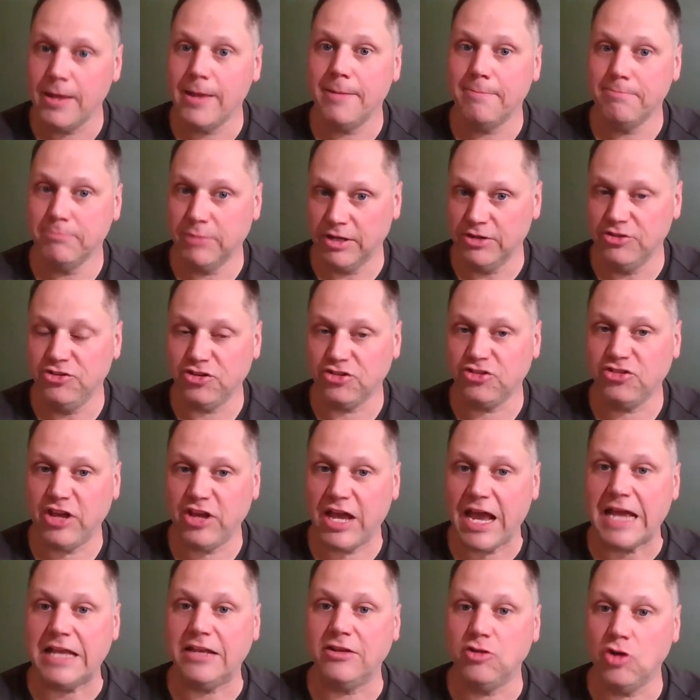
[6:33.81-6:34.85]
but just
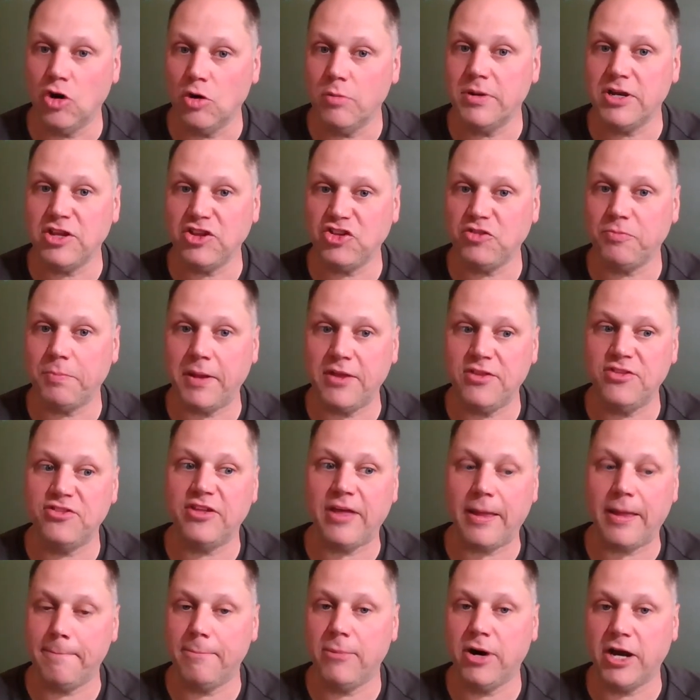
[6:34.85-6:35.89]
saying, nobody spends
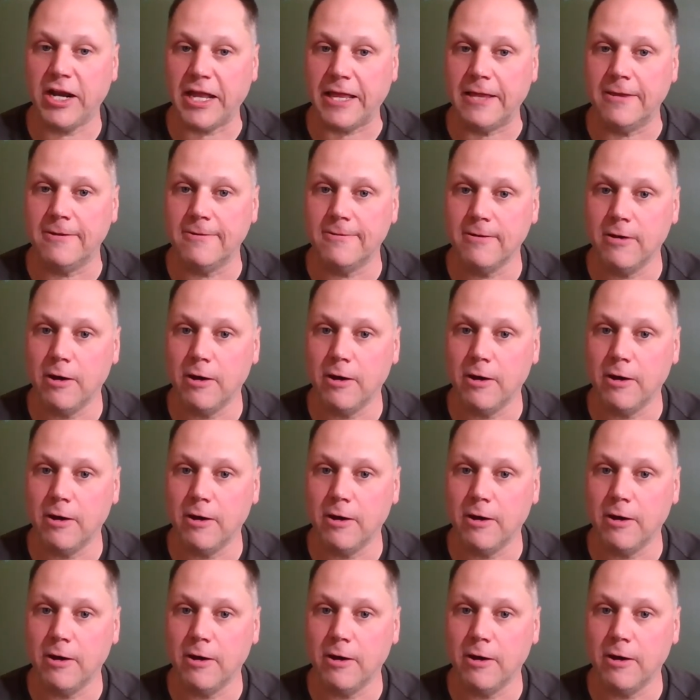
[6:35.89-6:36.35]
that money,